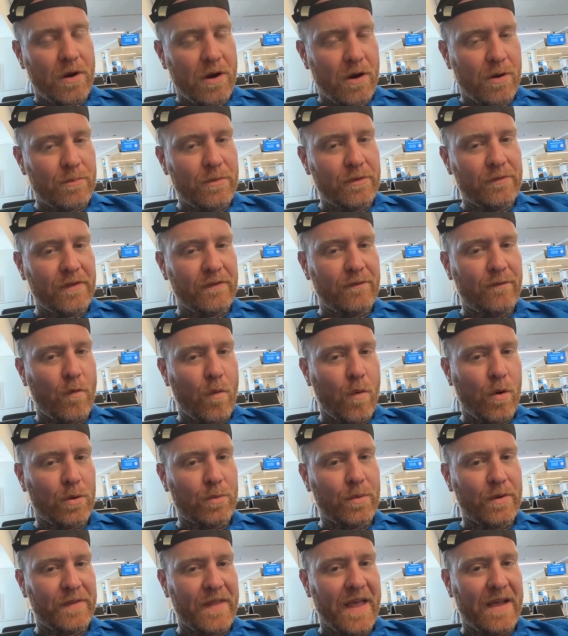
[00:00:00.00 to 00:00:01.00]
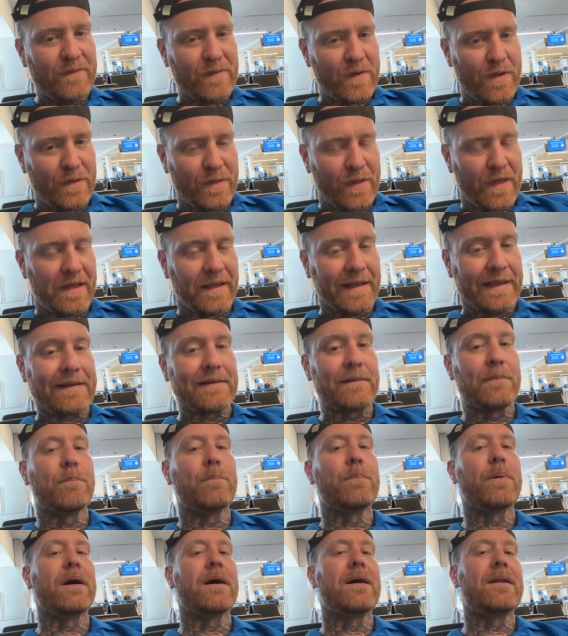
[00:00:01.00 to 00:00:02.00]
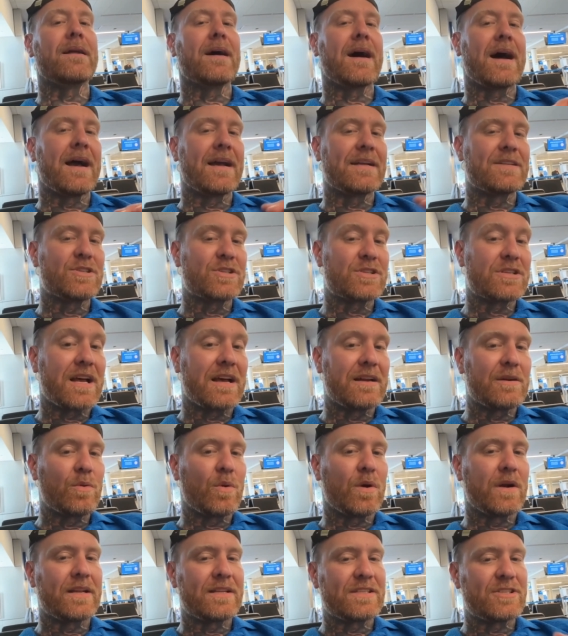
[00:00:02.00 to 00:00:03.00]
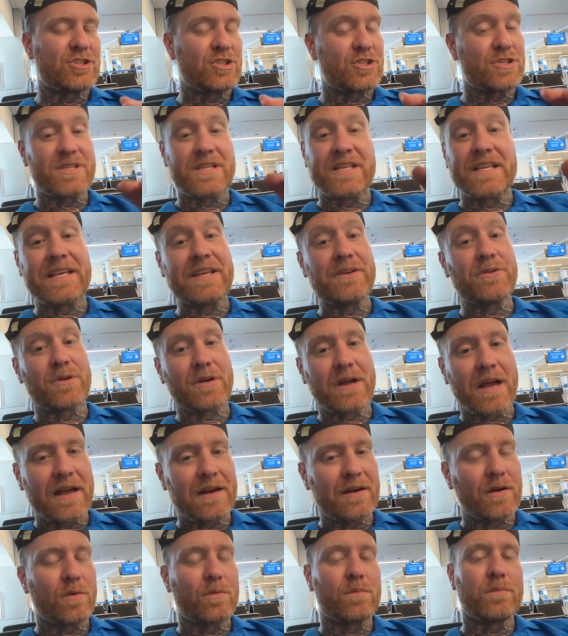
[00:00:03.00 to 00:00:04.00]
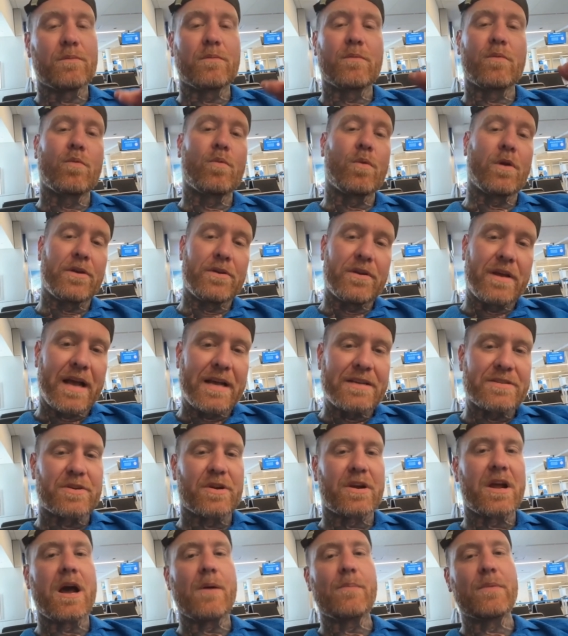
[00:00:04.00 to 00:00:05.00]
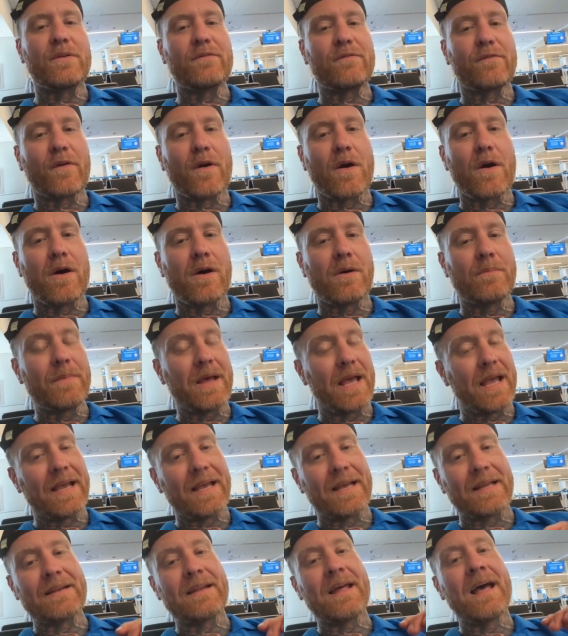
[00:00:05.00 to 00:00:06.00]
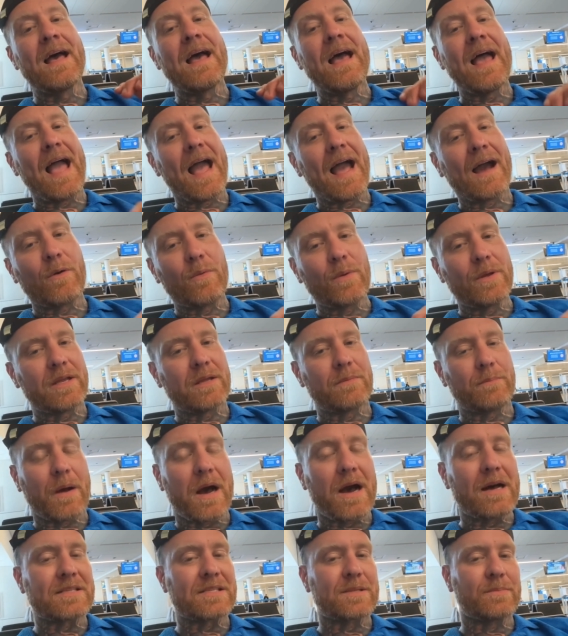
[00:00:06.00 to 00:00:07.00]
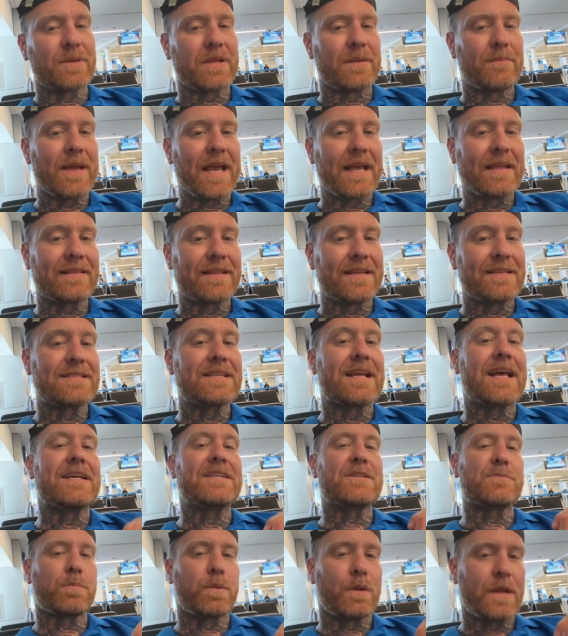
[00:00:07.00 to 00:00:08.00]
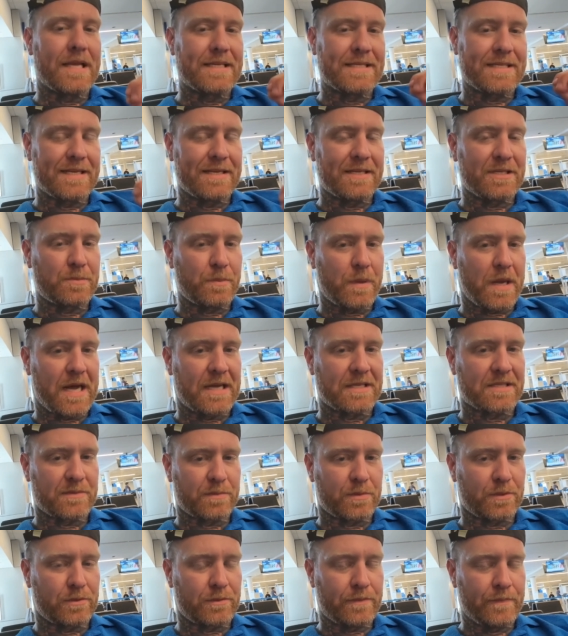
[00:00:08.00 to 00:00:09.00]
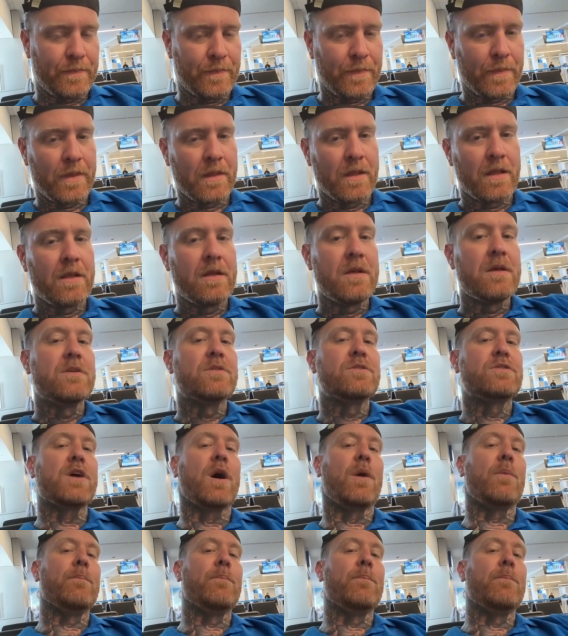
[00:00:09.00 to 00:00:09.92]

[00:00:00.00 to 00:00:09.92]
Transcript: moving forward with everything, but I just kind of wanted to just hear kind of where you guys are coming from and how we can possibly make this as pleasant as possible." So